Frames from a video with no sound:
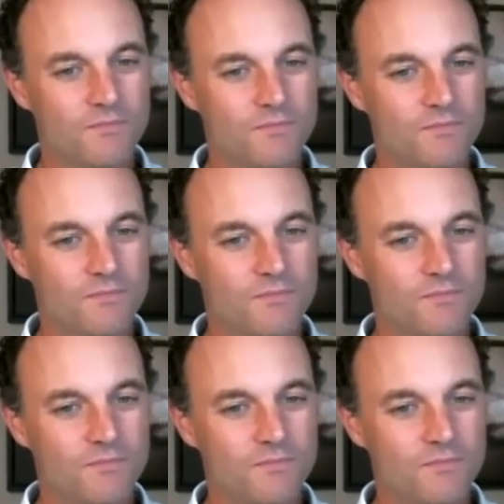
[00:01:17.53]
So since
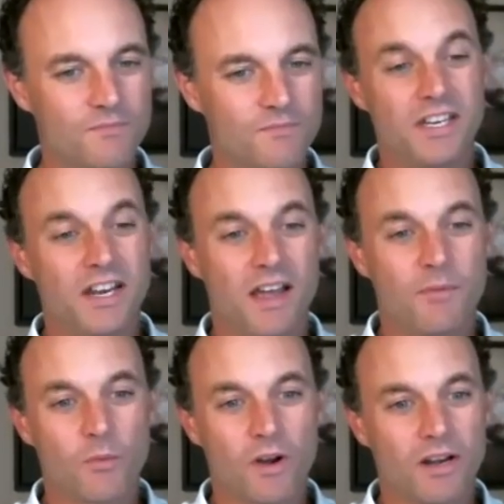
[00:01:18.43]
2013, I've
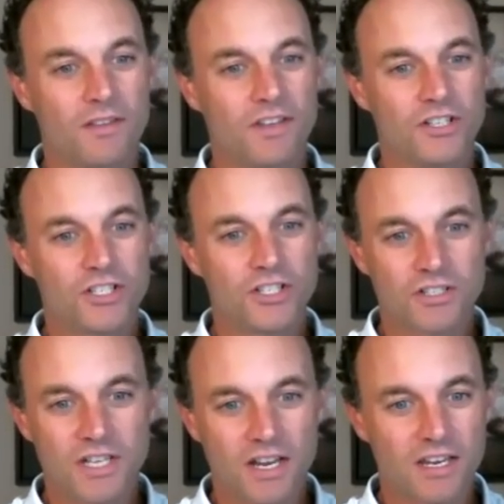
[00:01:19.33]
been working in the
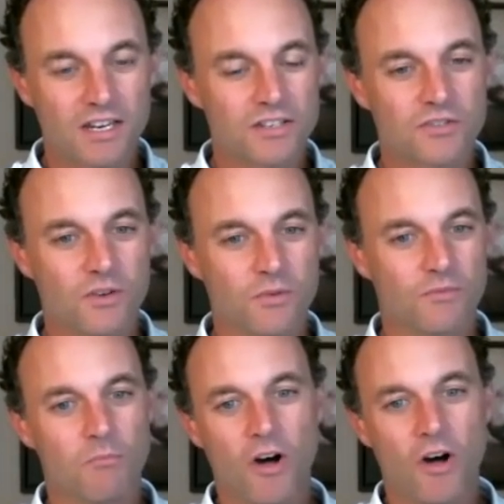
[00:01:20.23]
insurtech industry with
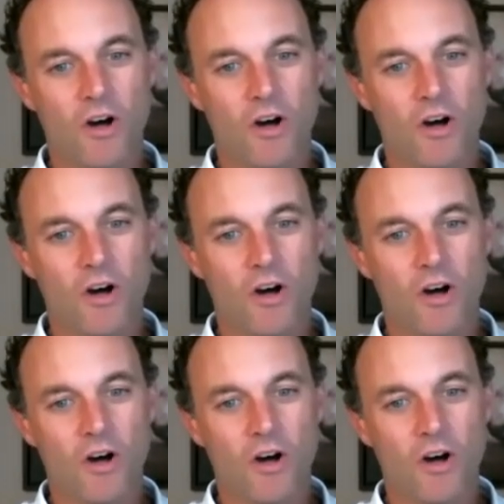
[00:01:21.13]
multiple
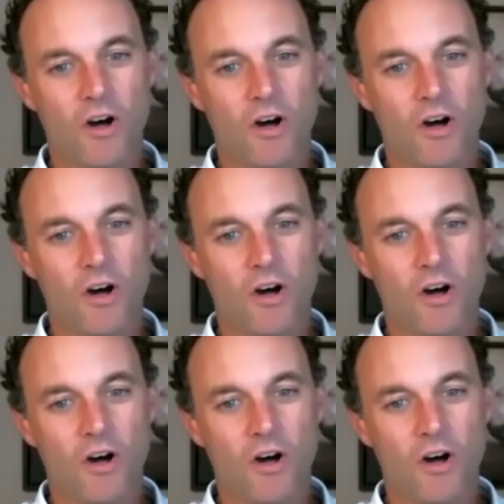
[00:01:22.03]
capacities around
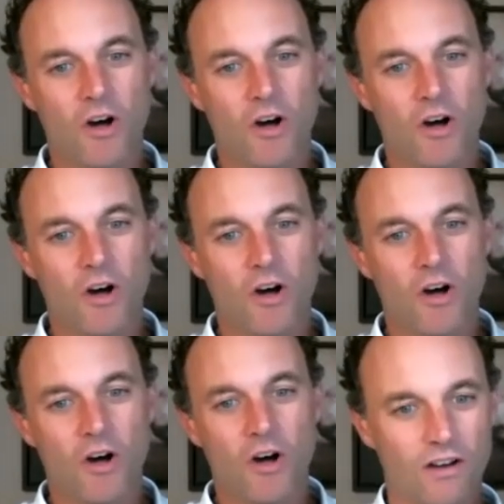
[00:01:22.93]
individual health,
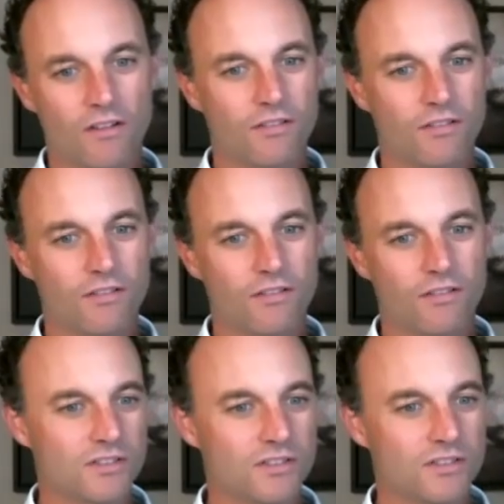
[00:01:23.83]
ancillary health, life
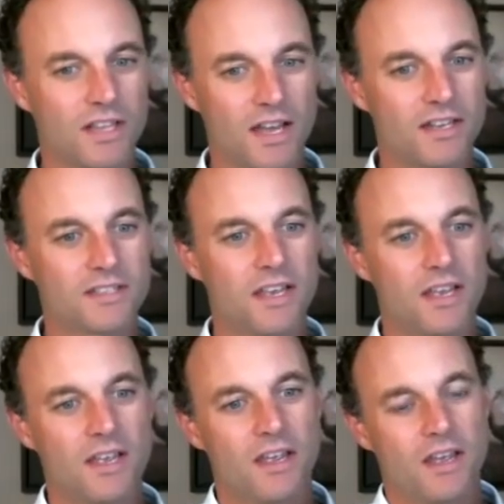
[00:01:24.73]
insurance lines.
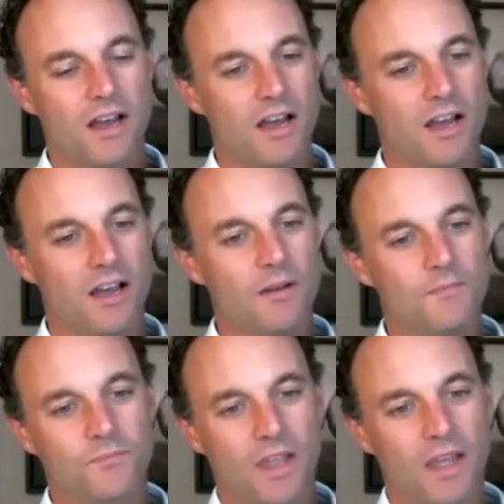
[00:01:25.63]

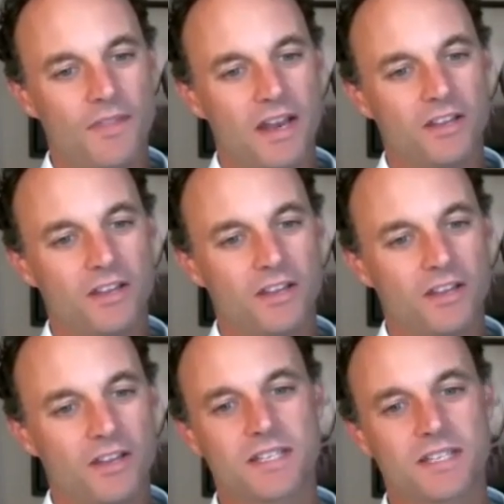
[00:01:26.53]
And then in
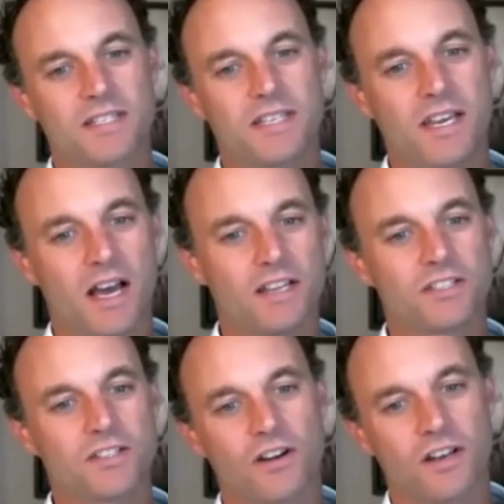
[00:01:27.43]
2016, I
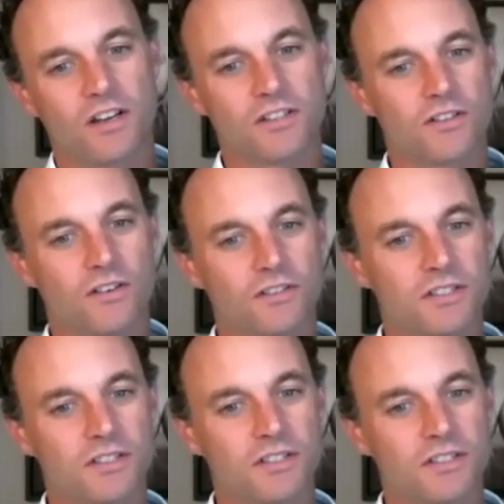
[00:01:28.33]
started
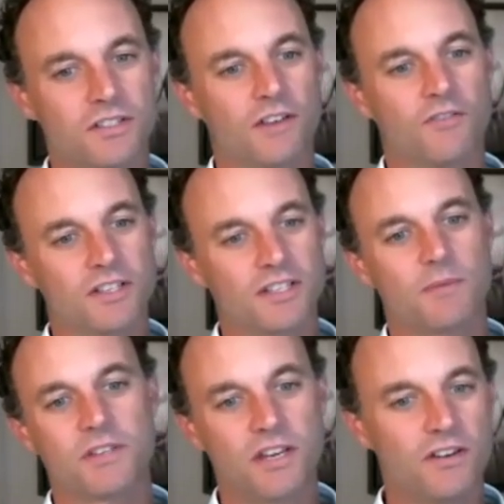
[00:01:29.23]
consulting and delivering
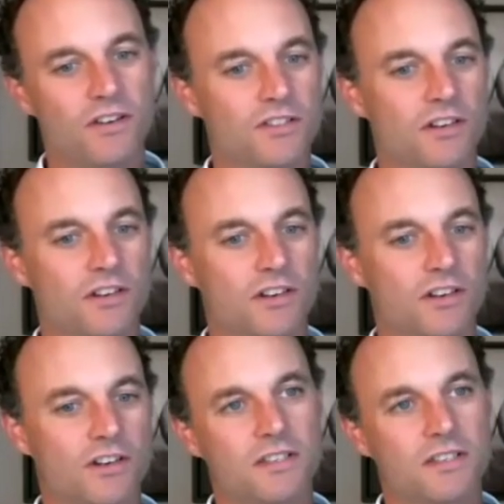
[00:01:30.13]
cybersecurity
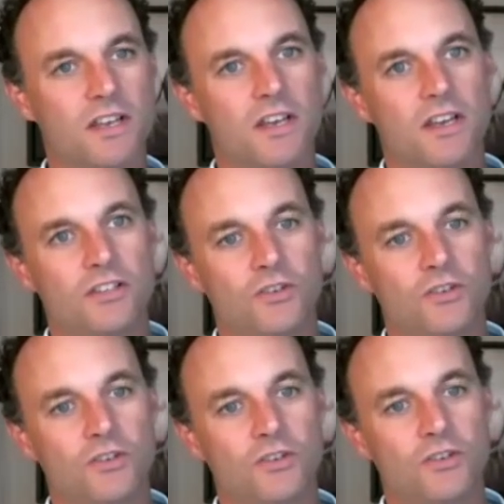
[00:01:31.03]
services to the
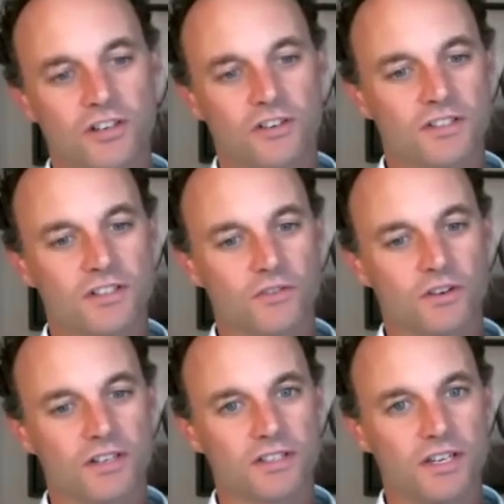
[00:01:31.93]
financial services
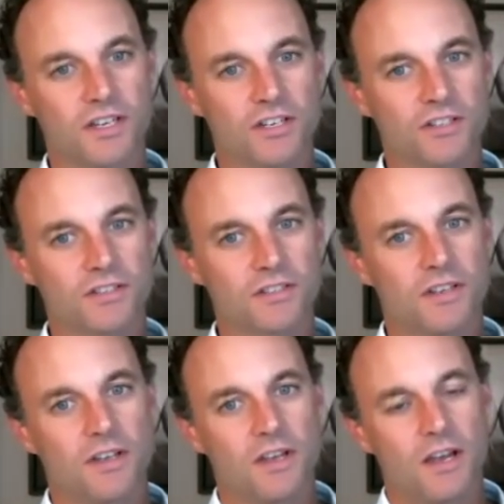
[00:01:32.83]
organizations.
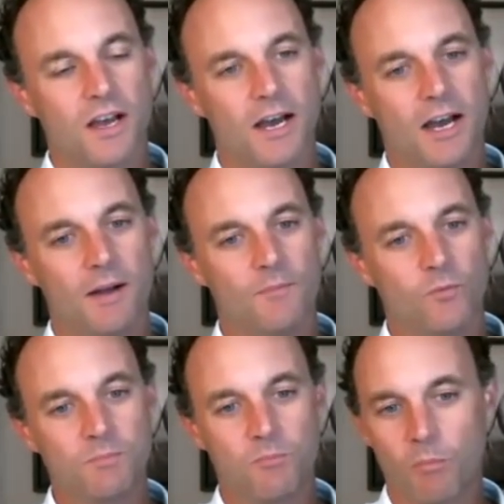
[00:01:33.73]

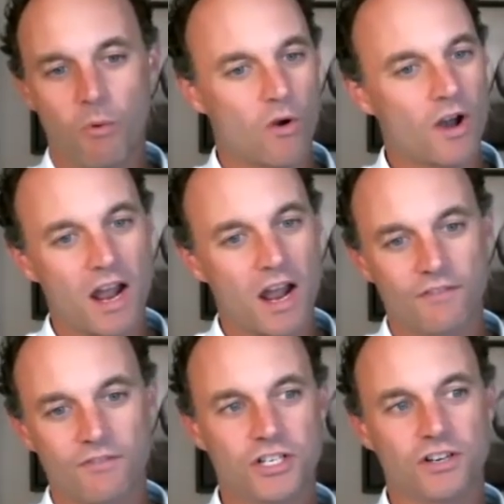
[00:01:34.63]
We were born out of
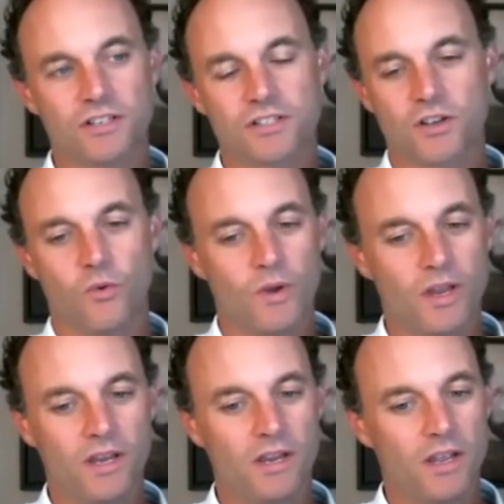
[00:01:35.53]
insurance. So
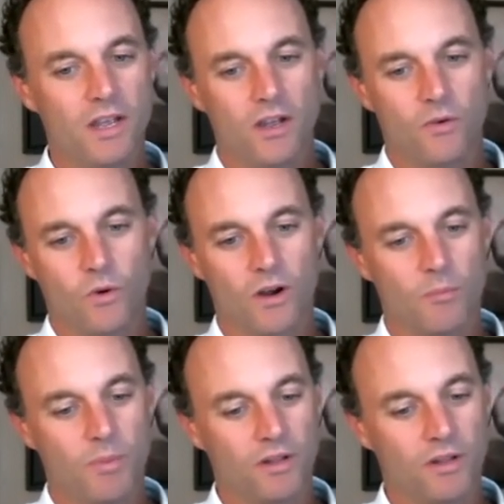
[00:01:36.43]
we were
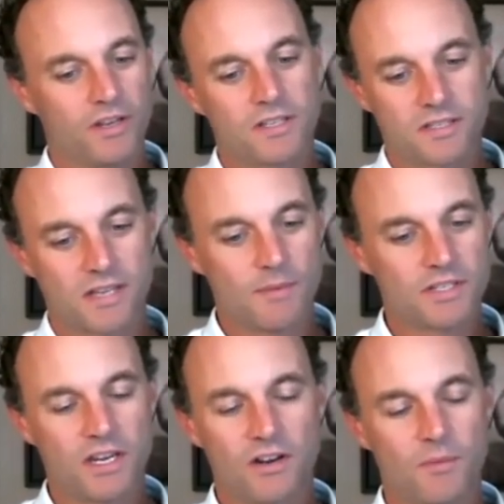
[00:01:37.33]
building
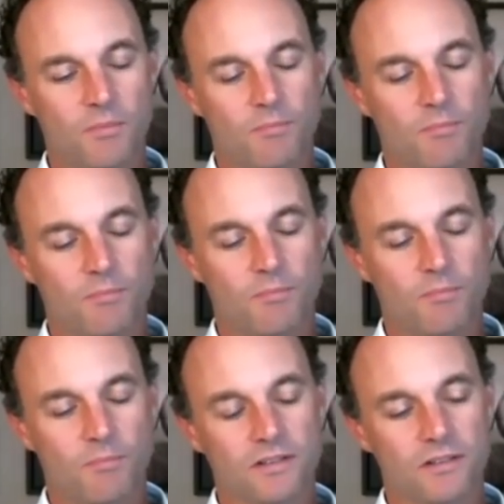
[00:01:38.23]
cybersecurity
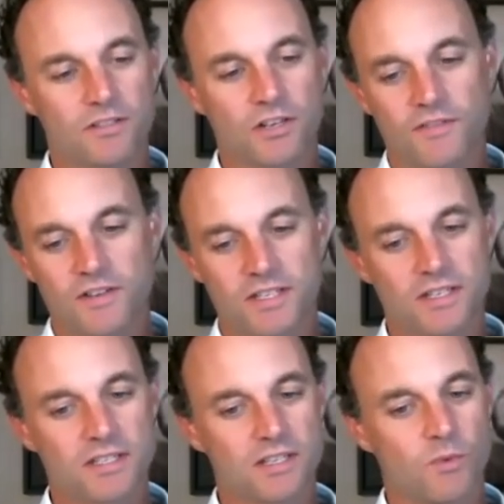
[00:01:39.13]

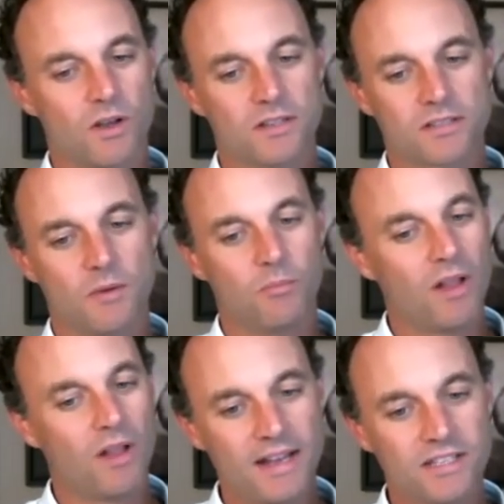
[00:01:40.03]
services as well as
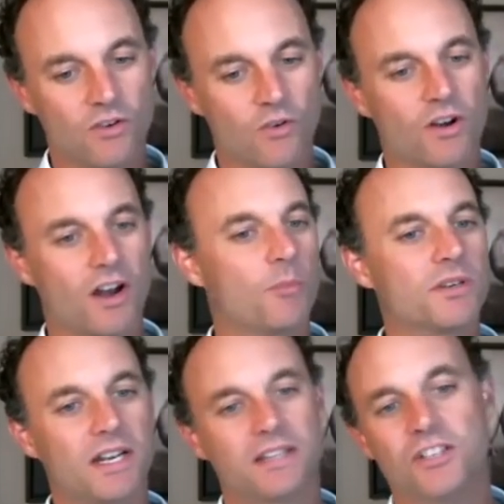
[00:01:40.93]
compliance in order to help
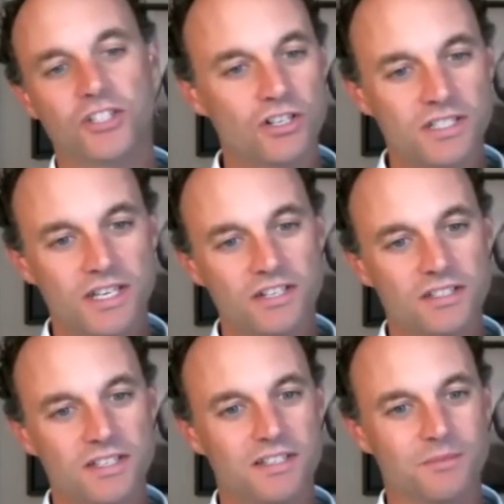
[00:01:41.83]
protect the insurance
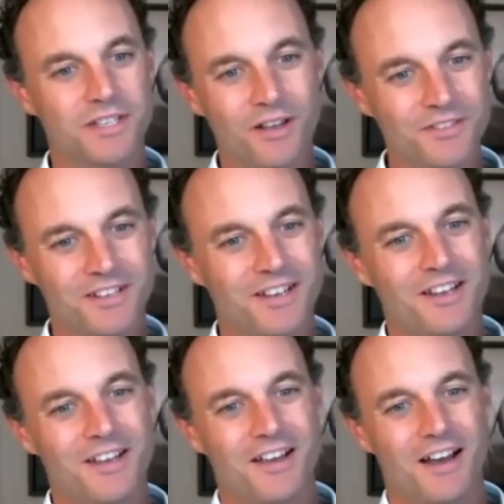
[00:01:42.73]
agencies themselves
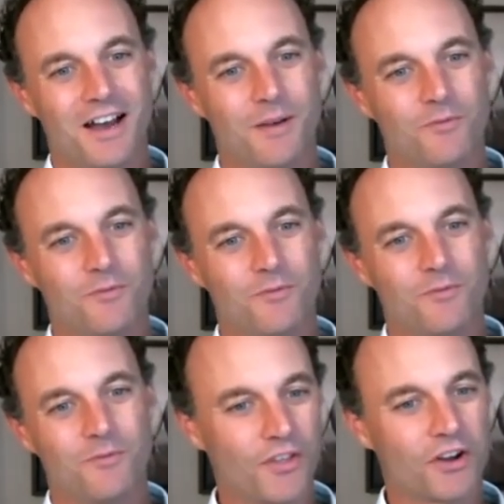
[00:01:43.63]
from
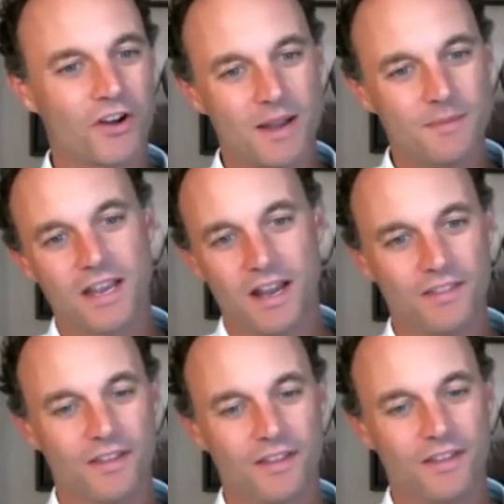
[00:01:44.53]
both the crimes
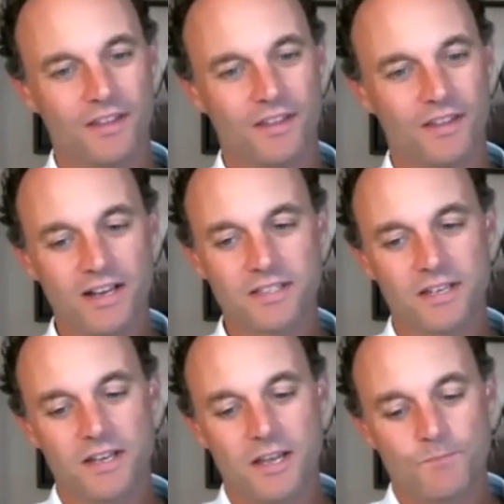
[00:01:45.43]
and the fines.
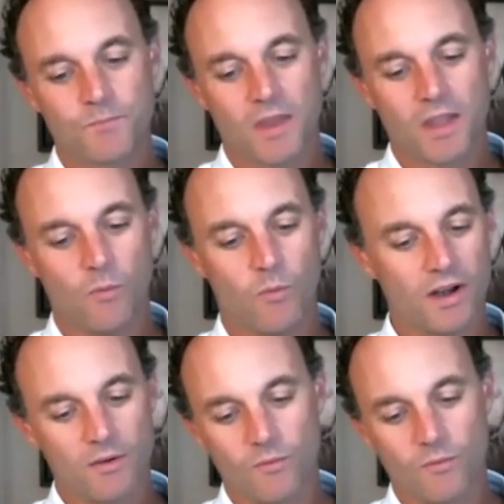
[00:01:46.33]
And what